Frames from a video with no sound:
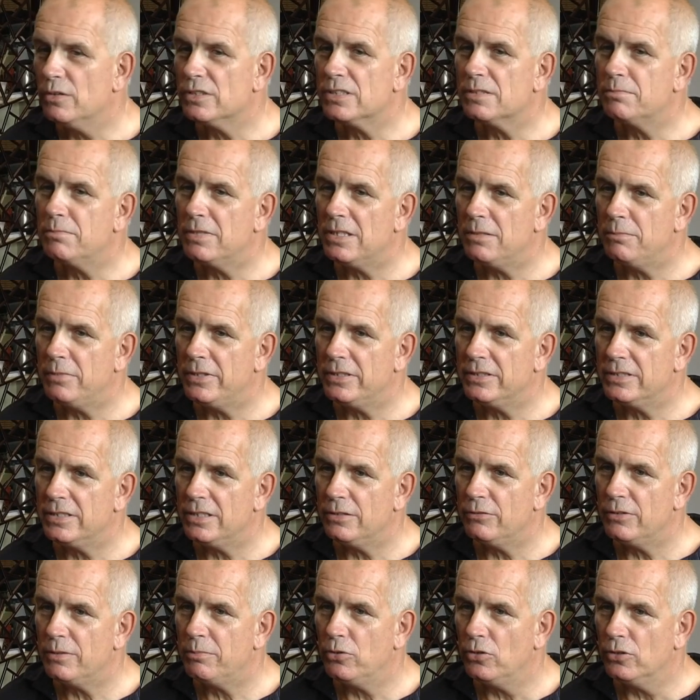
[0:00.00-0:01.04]
a BBC
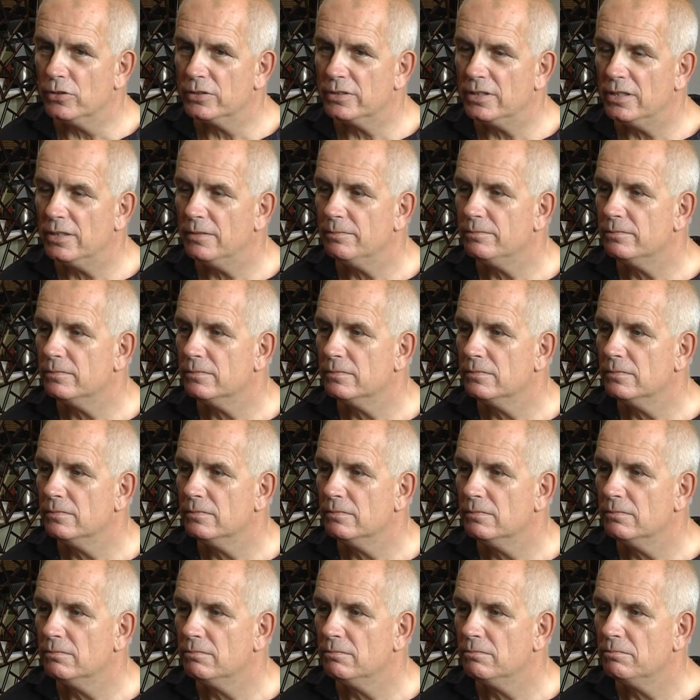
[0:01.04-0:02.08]
reporter,
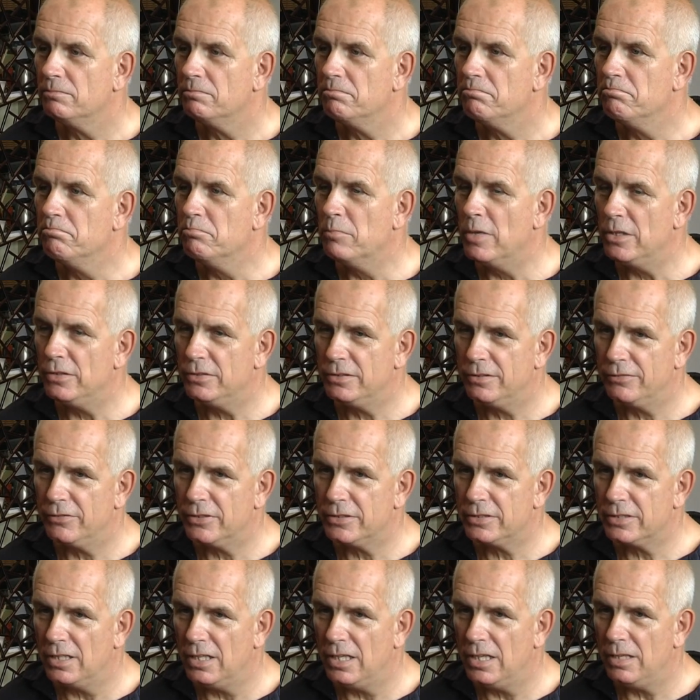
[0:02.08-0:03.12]
most of the
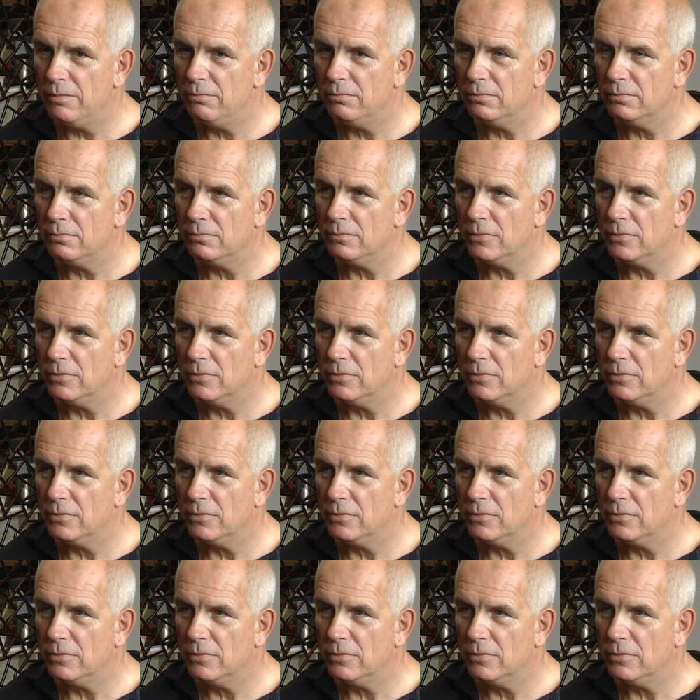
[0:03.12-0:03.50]
time,